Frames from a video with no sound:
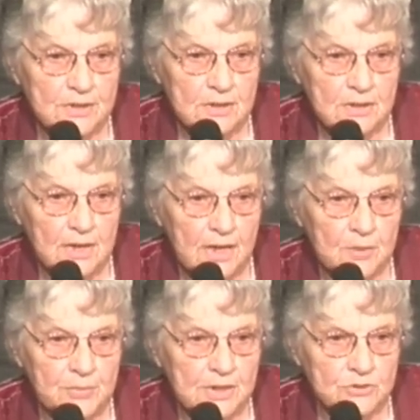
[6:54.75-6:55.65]
it had a
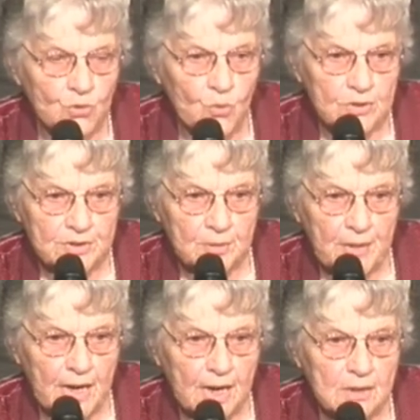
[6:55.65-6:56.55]
big door on the back.